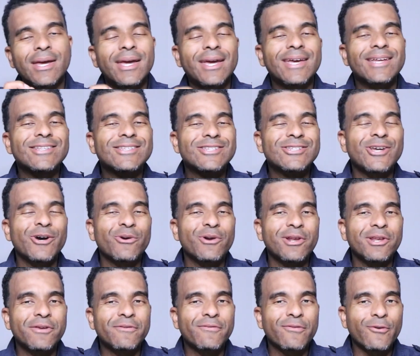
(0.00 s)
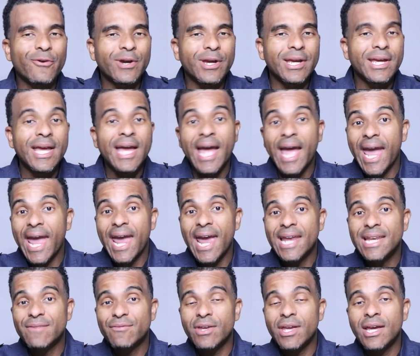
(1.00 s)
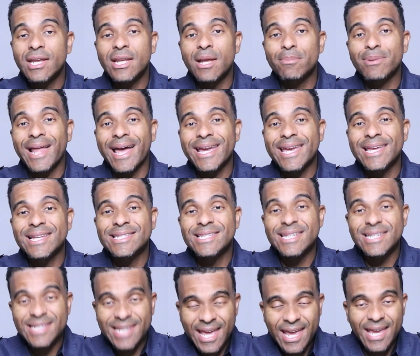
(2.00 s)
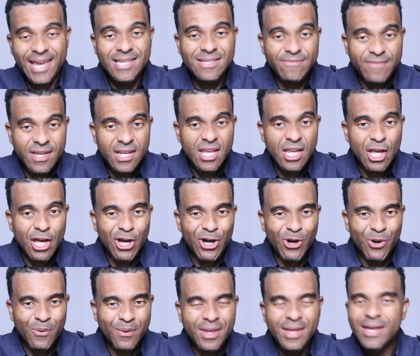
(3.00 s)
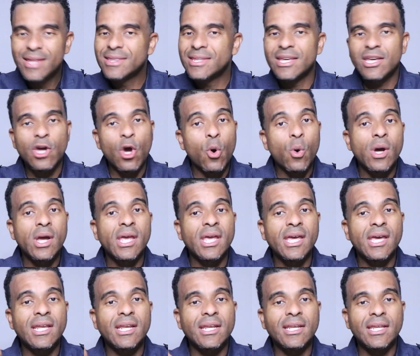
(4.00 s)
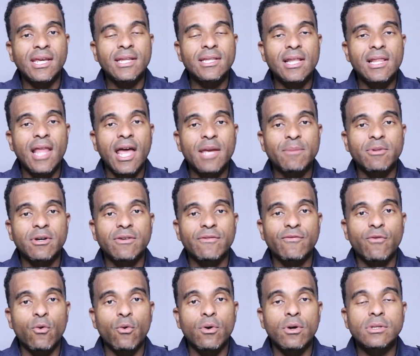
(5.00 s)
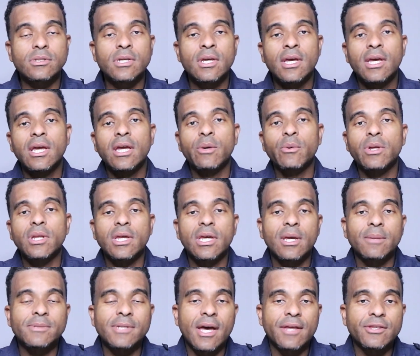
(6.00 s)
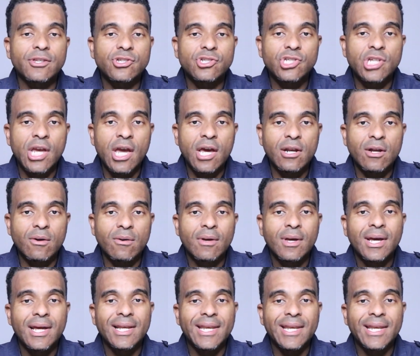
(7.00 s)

It's totally free. And if you end up liking today's video, then go ahead and hit the like button for us. It really helps out this channel.